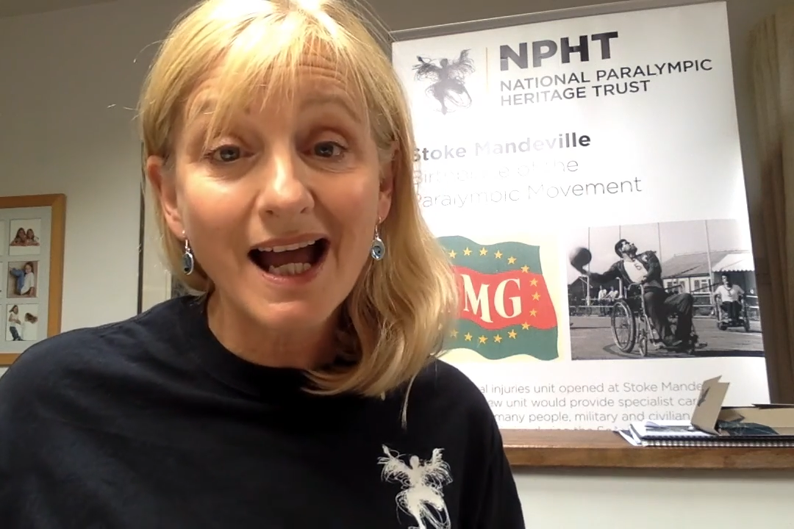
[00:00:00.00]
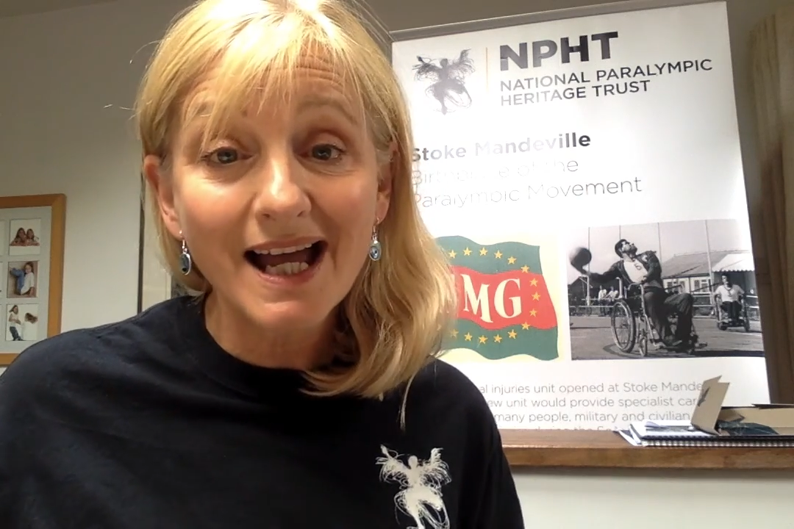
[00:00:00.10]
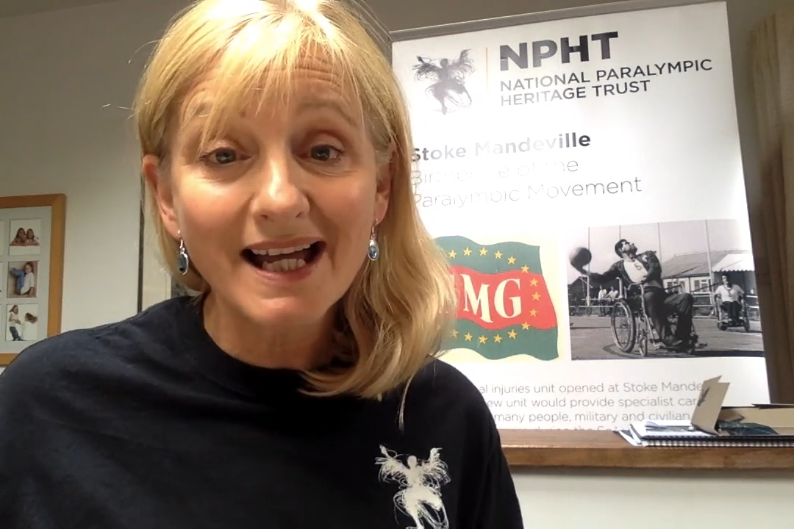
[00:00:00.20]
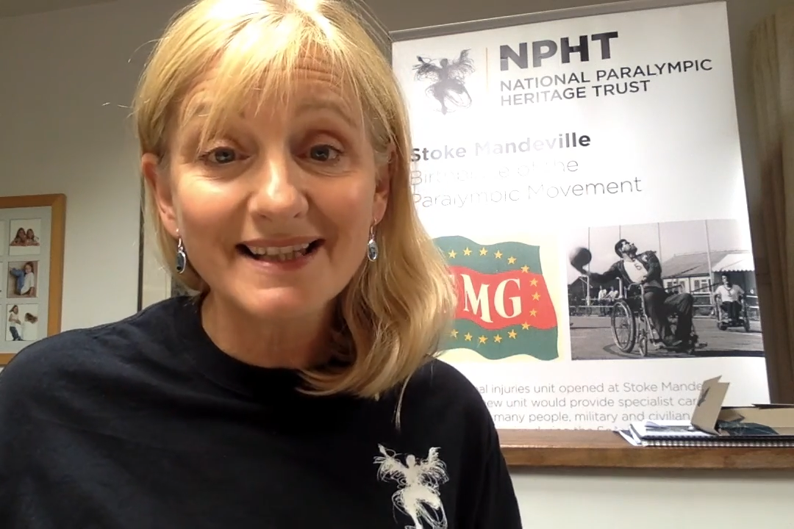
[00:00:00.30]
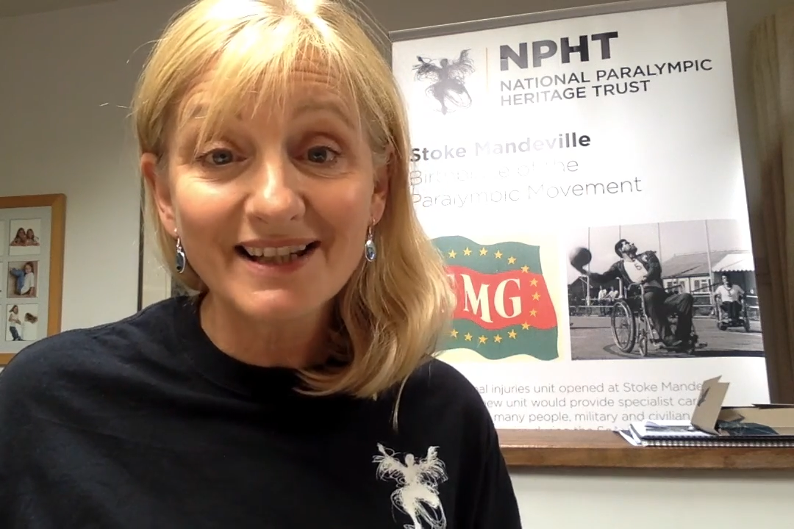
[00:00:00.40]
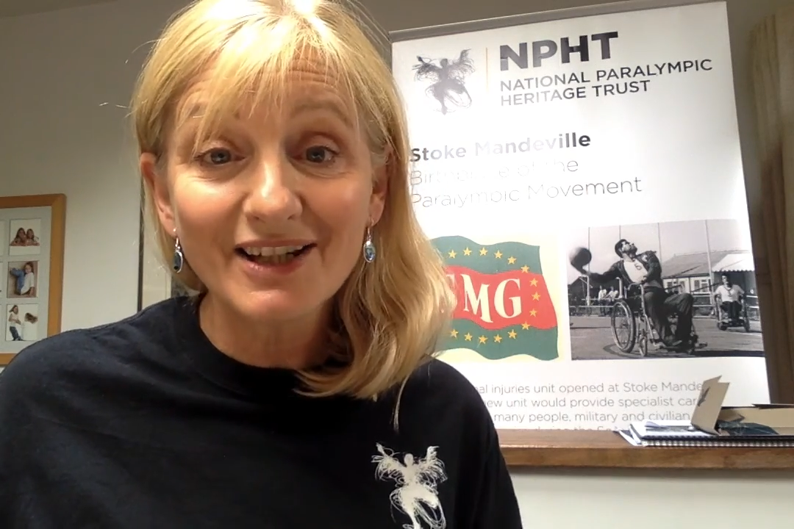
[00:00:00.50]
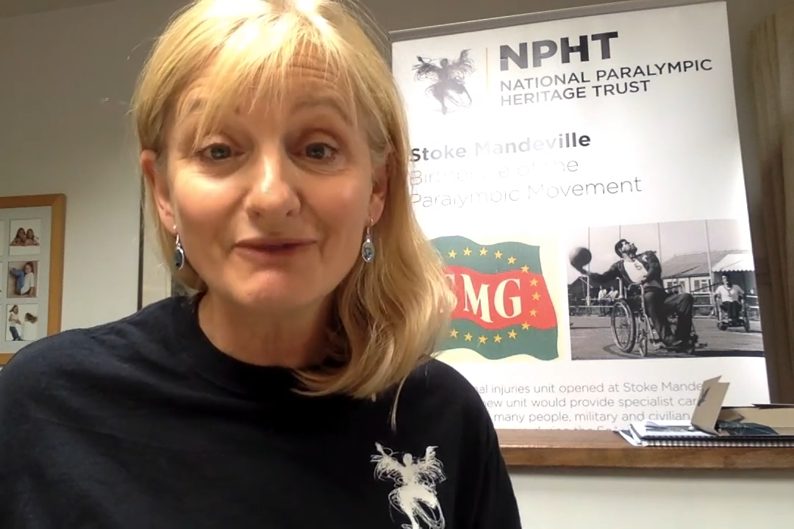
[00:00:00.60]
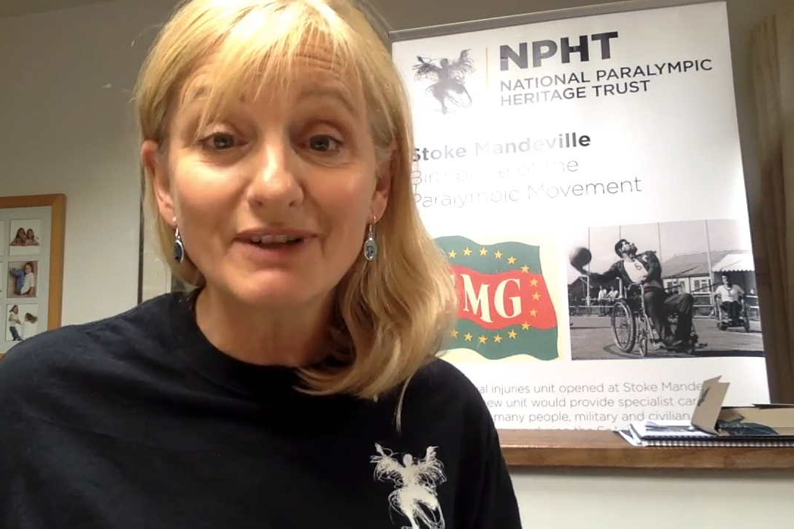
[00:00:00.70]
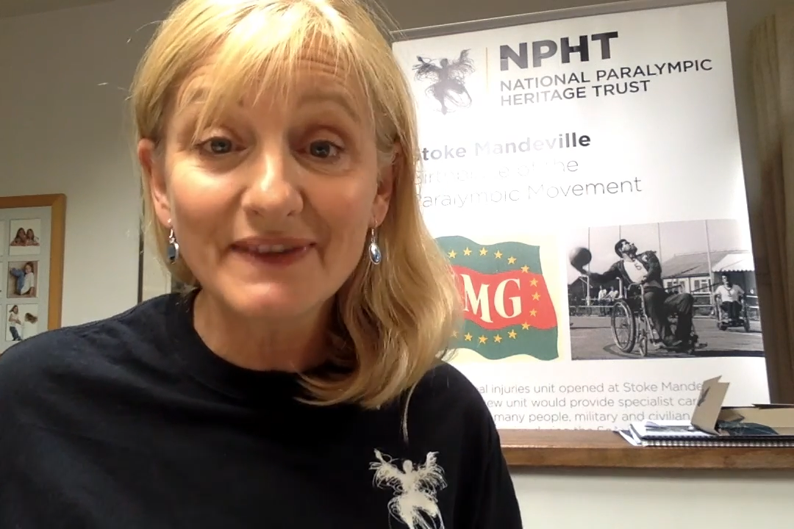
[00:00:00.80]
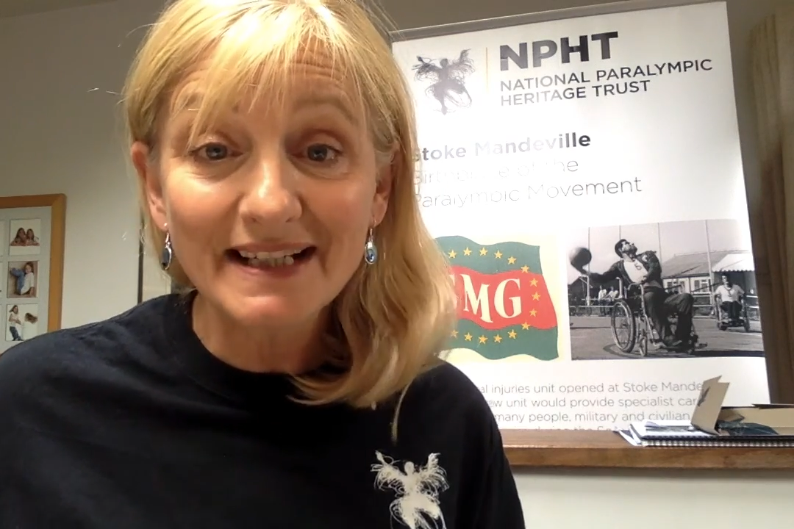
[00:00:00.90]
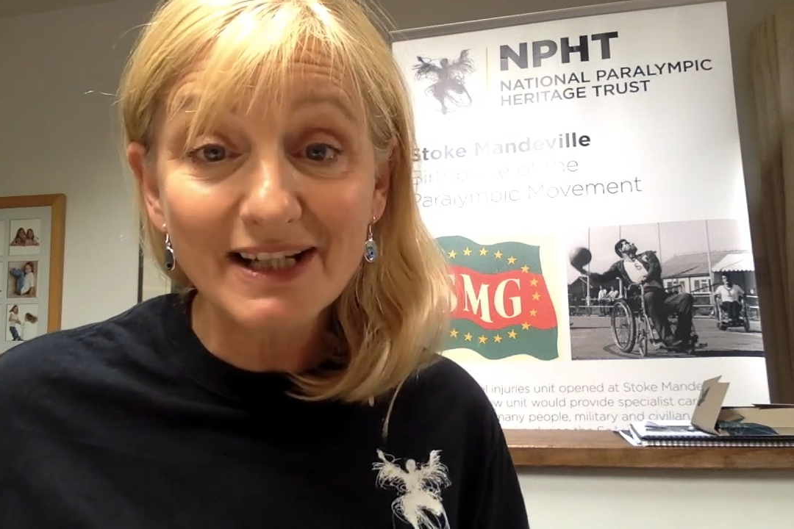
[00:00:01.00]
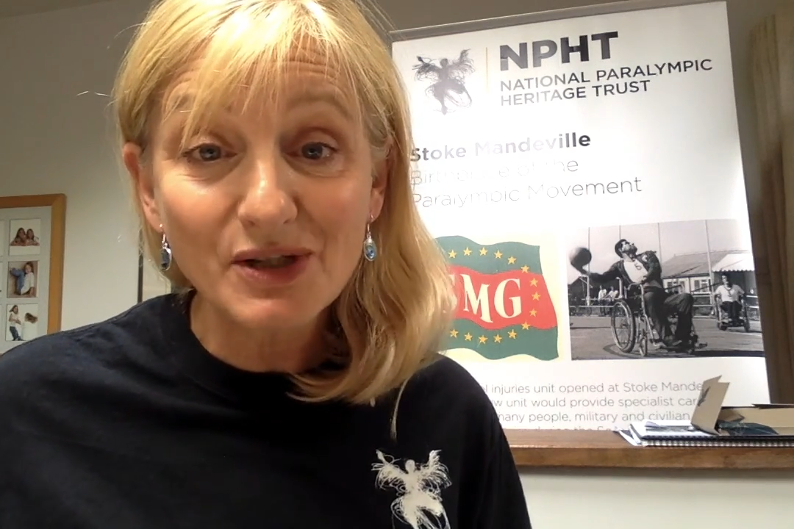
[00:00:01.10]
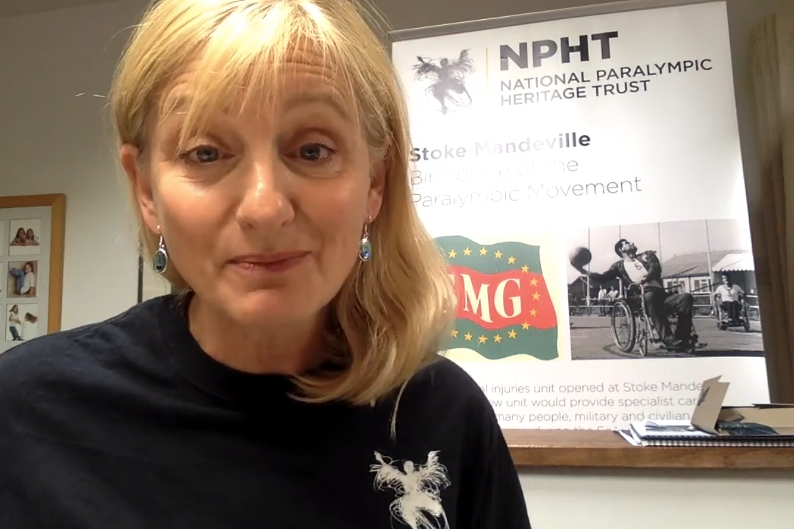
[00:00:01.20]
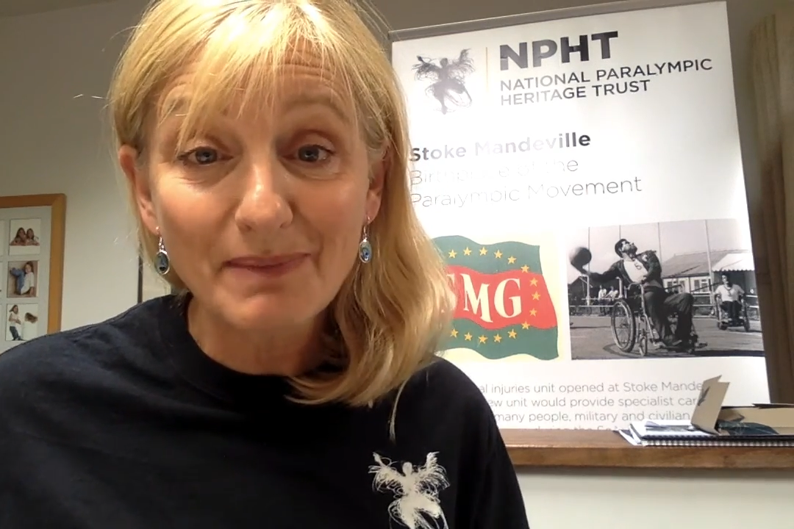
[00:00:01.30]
and I run the National